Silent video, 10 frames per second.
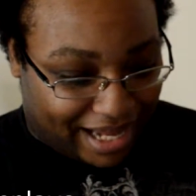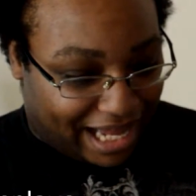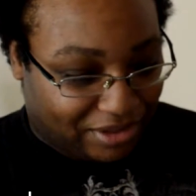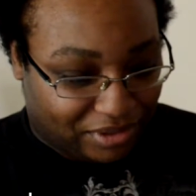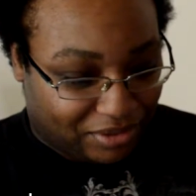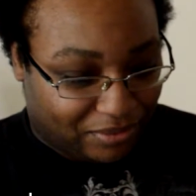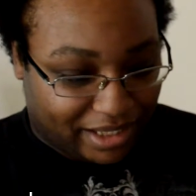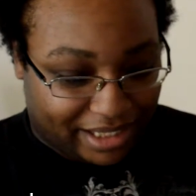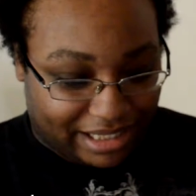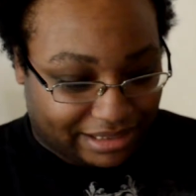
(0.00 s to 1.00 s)
I don't know what
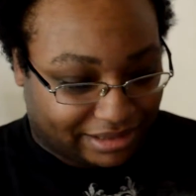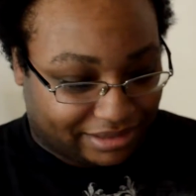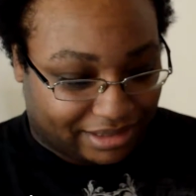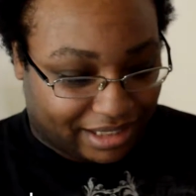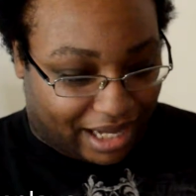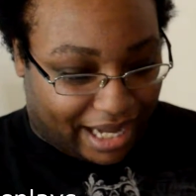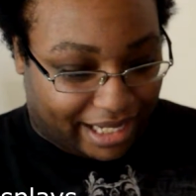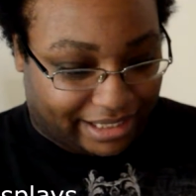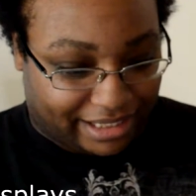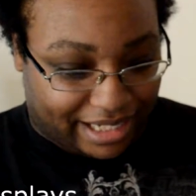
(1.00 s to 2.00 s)
it is.
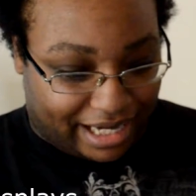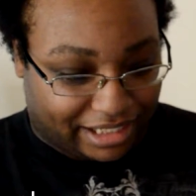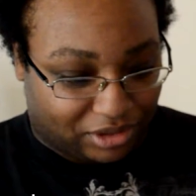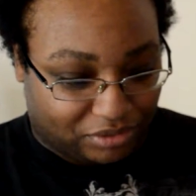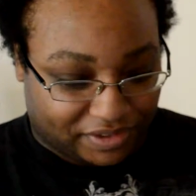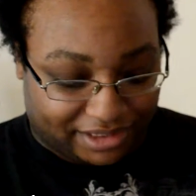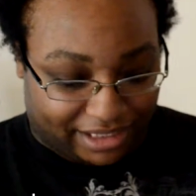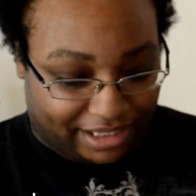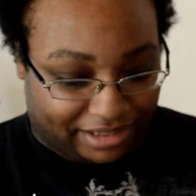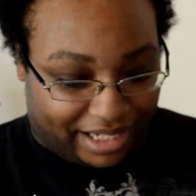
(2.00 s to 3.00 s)
I cannot get over
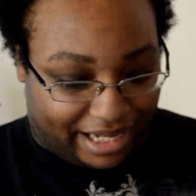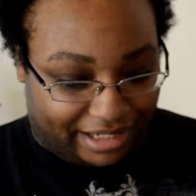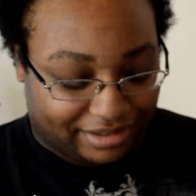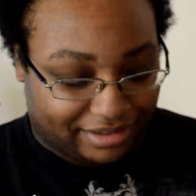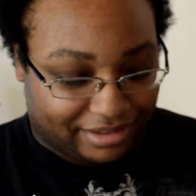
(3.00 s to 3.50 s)
seeing that.